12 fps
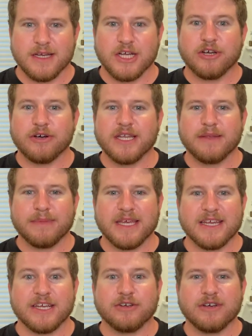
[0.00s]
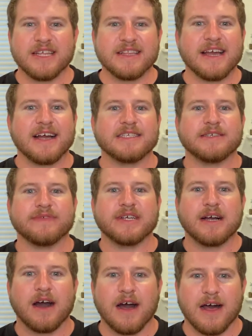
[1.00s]
Good meaning good in the eyes of
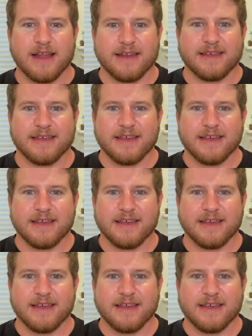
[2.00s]
God.